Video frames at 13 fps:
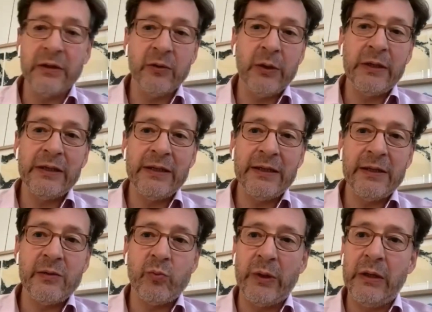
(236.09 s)
what it
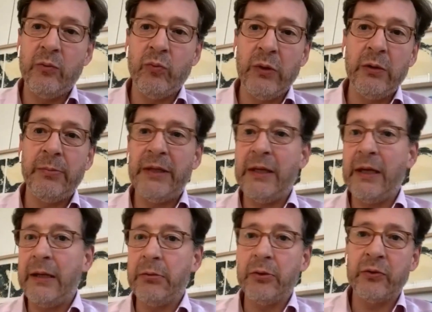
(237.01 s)
is we will be
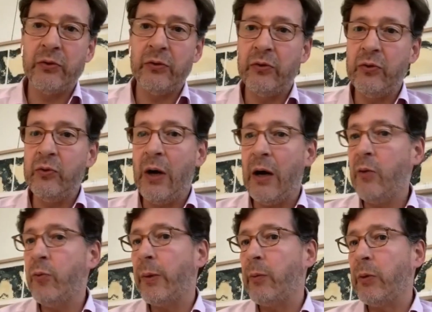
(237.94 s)
able to do, how
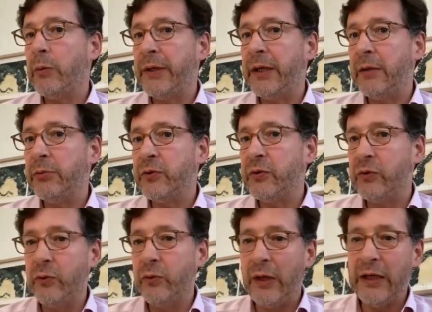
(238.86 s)
we will be able to
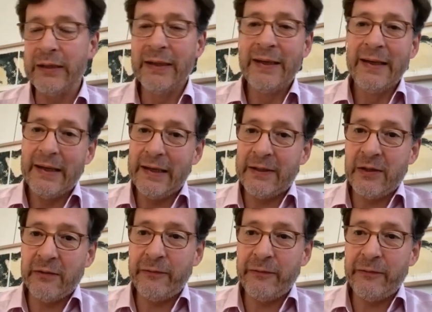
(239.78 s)
do that. It's